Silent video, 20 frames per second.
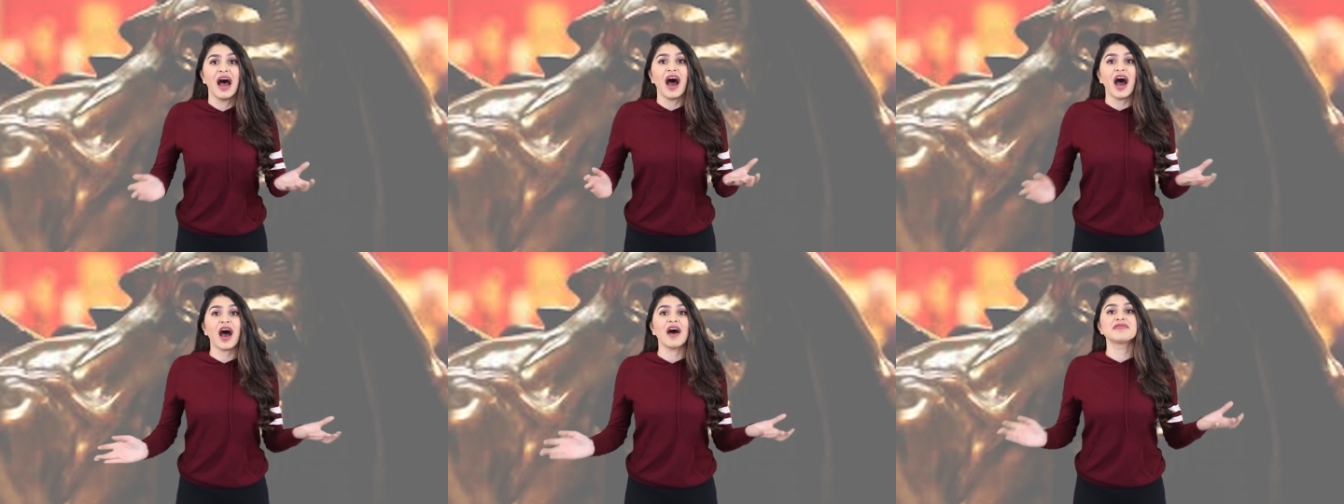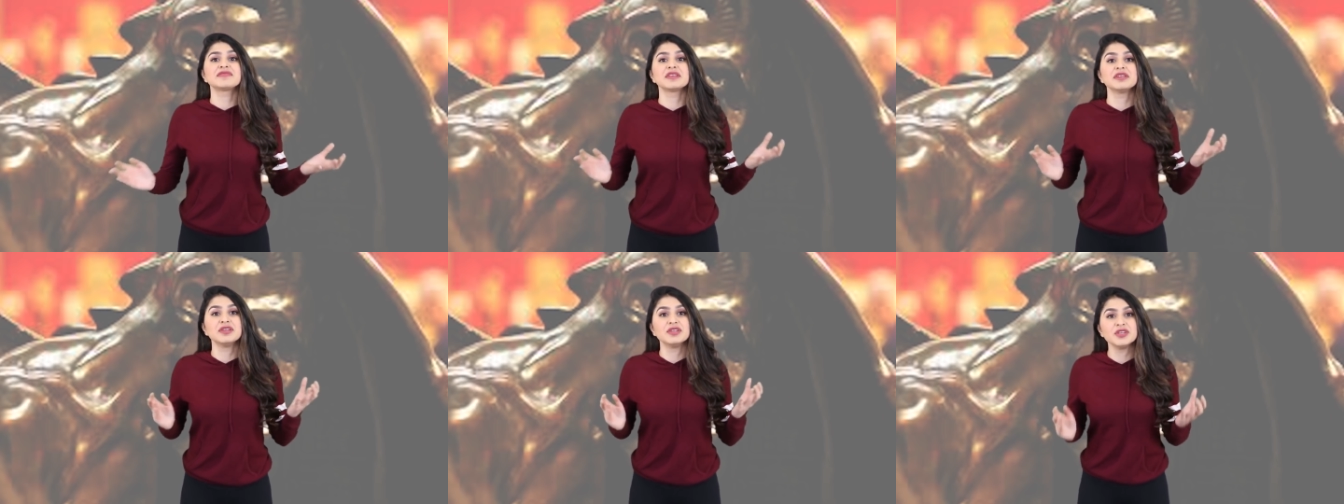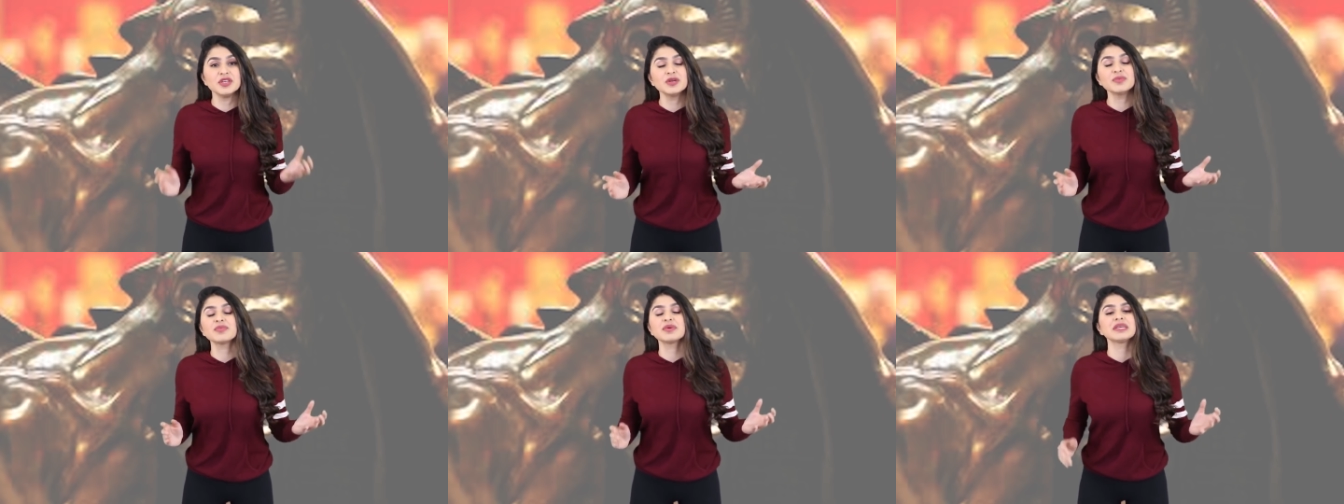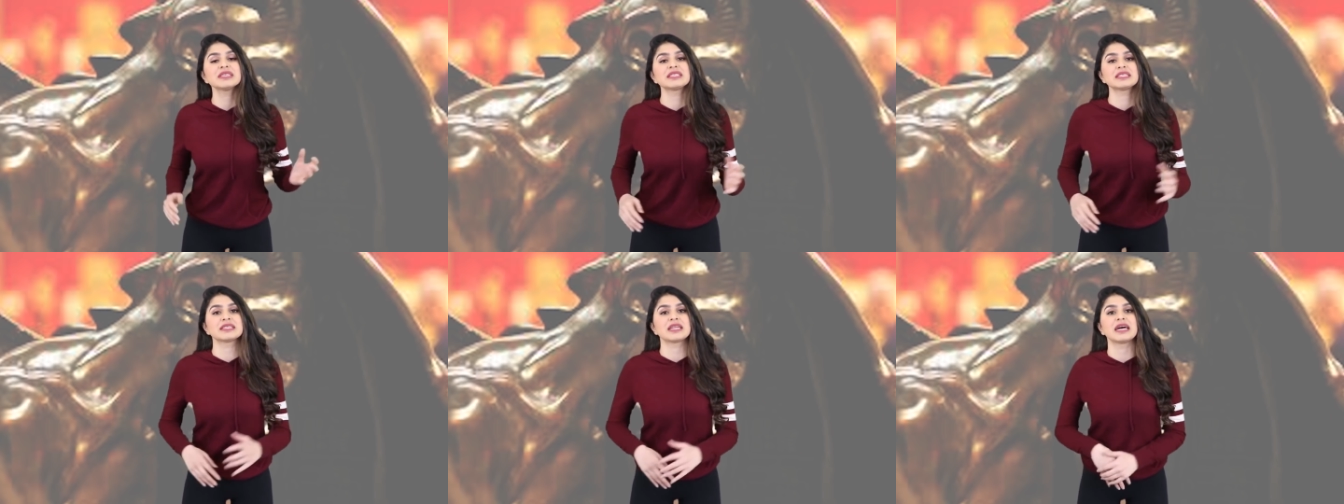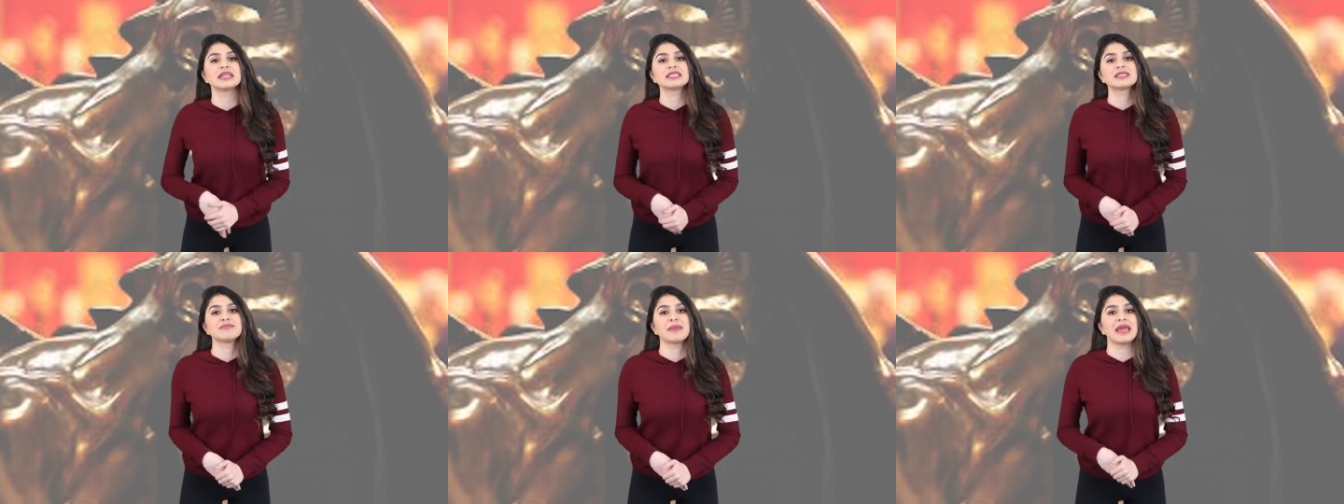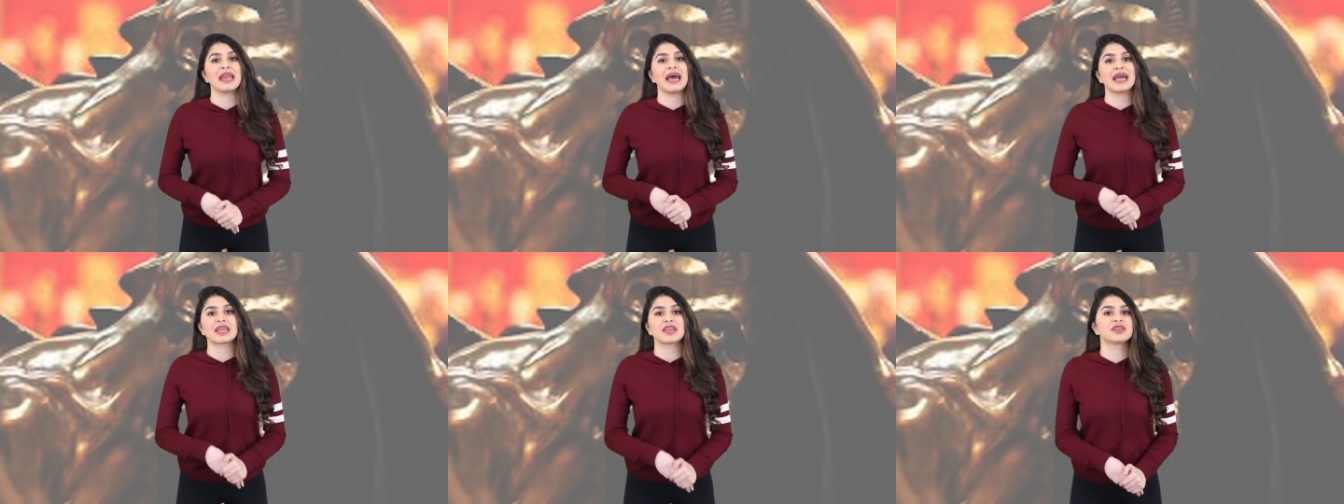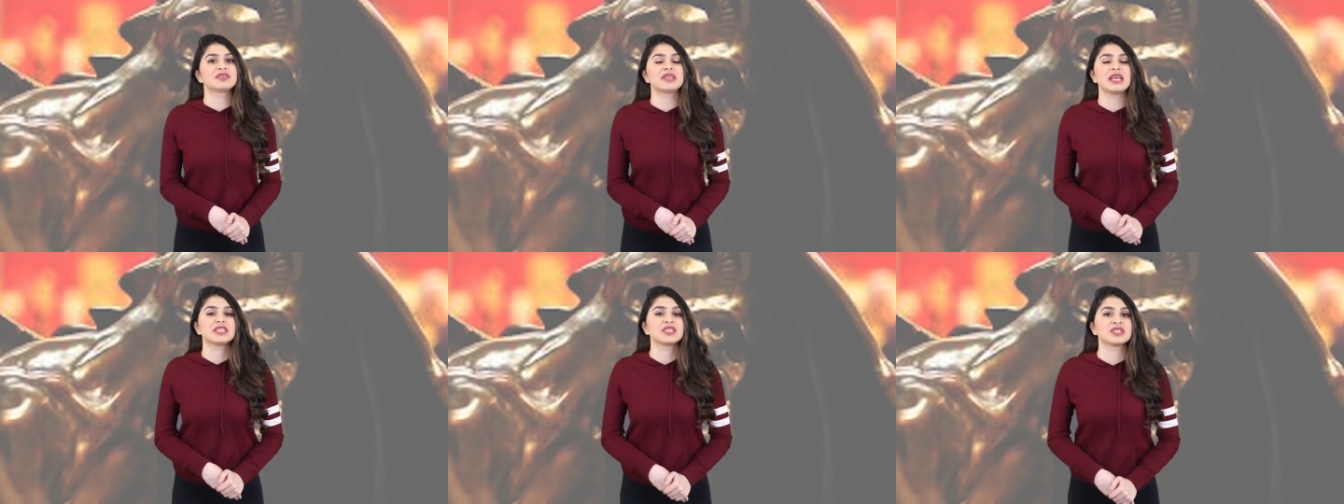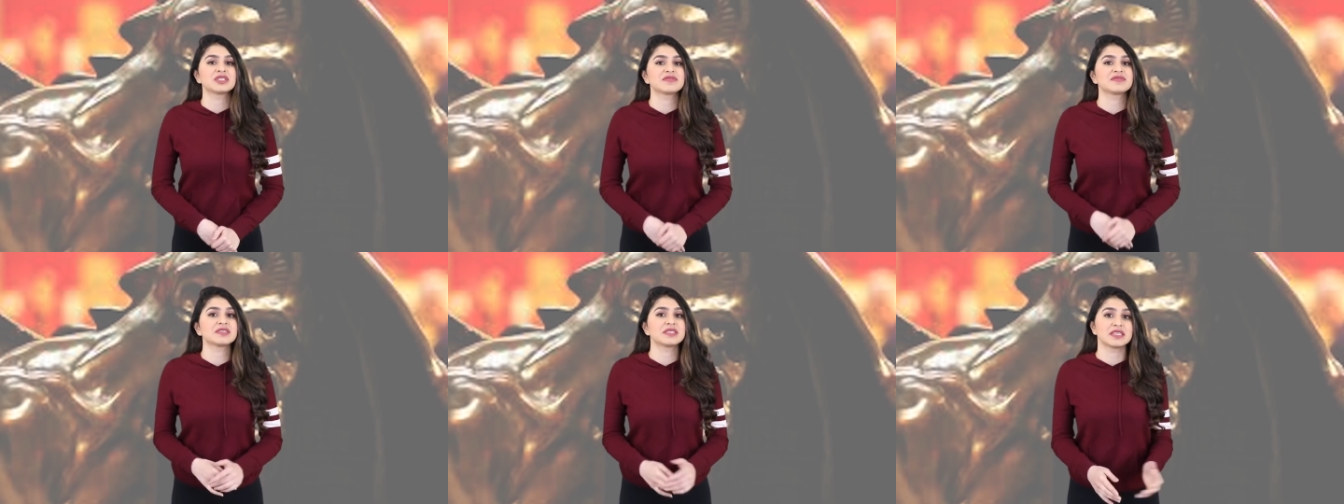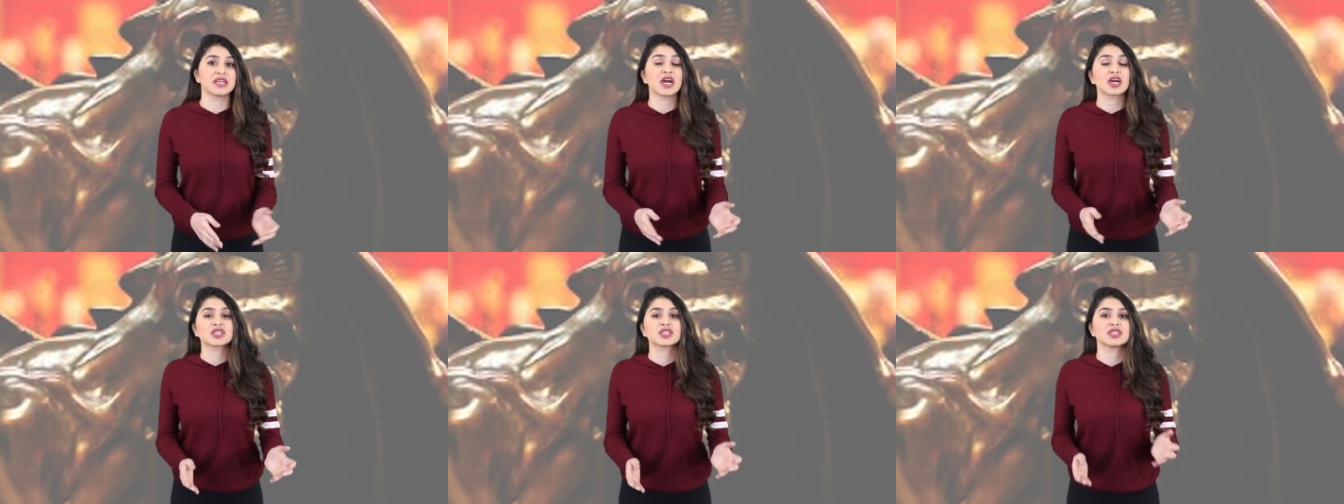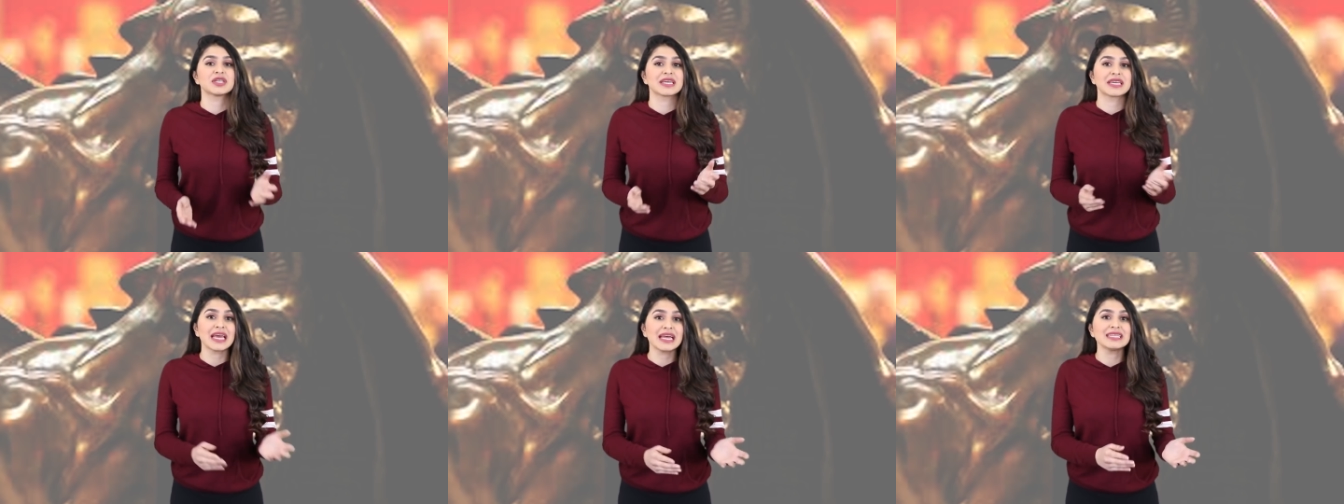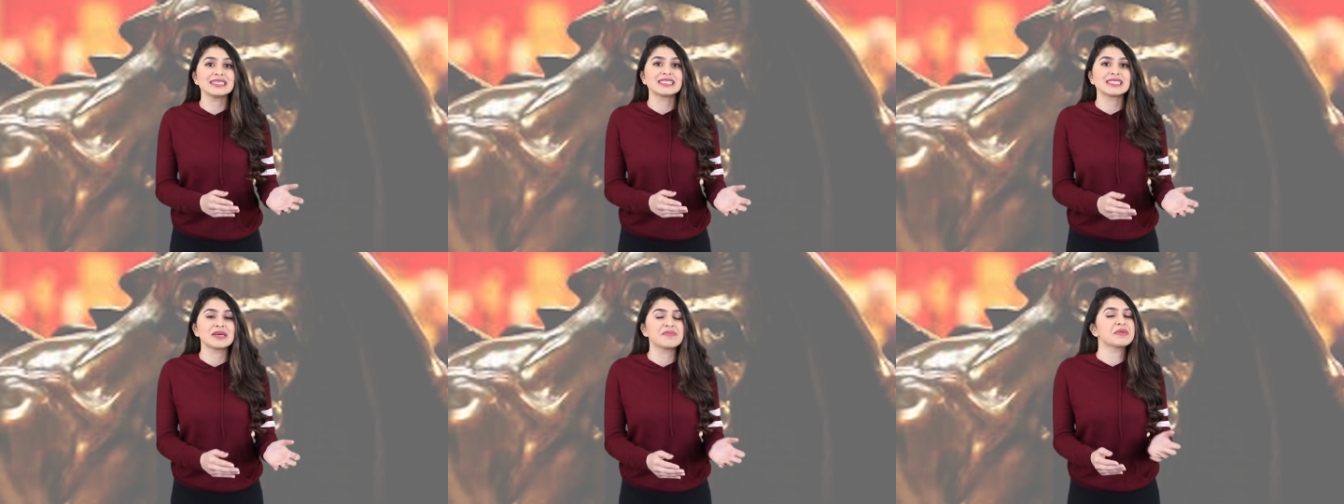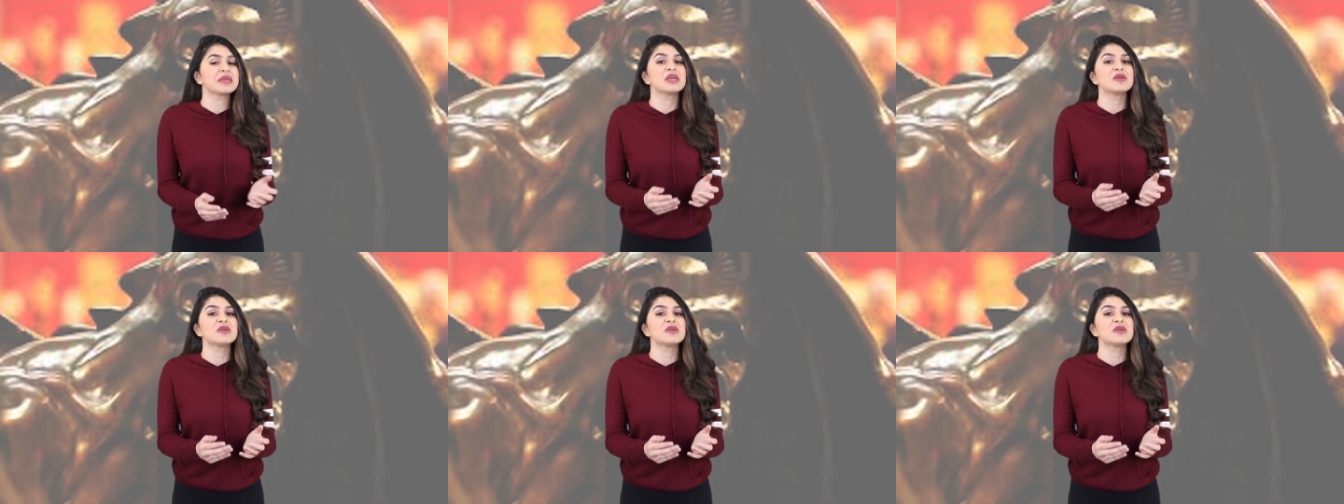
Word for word: After numerous nuns made accusations of seduction against him,